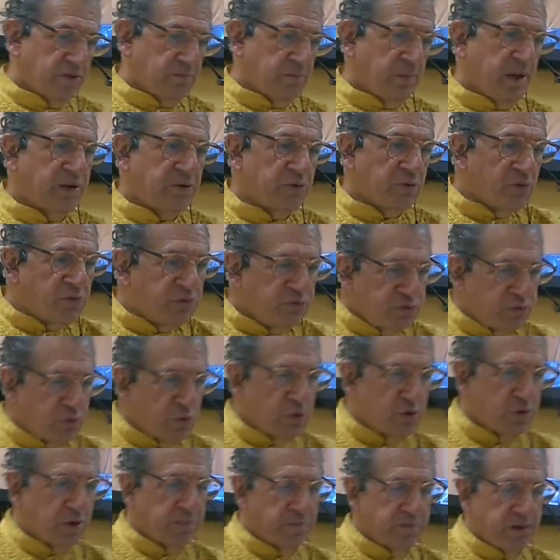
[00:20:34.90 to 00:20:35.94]

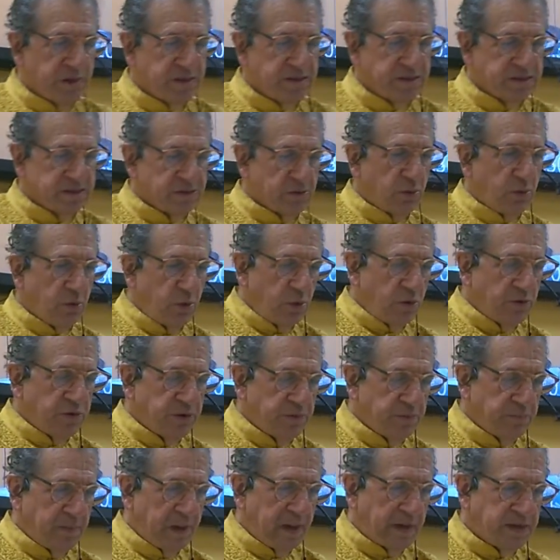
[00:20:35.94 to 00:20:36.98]
microflora means all
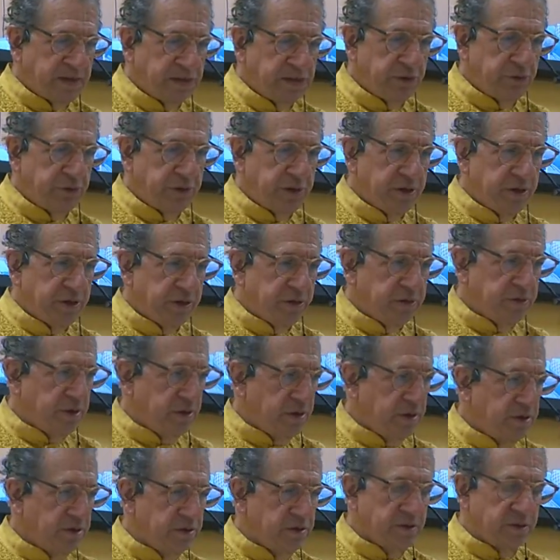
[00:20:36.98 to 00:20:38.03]
the bacteria in
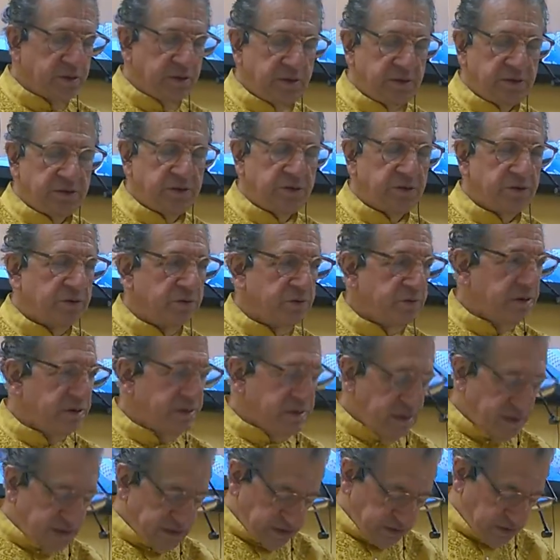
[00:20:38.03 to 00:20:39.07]
your
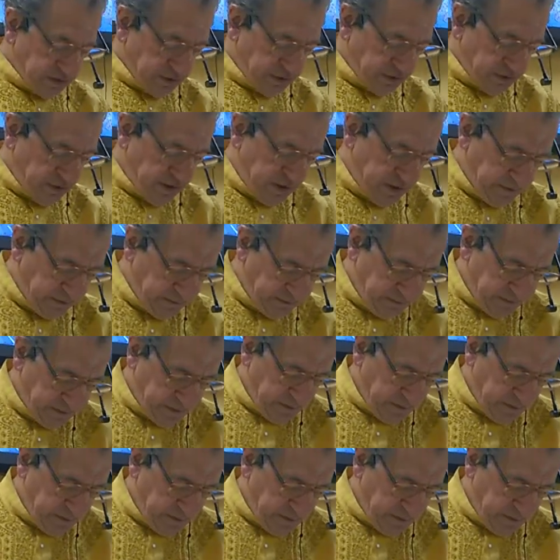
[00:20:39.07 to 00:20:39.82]
intestinal tract.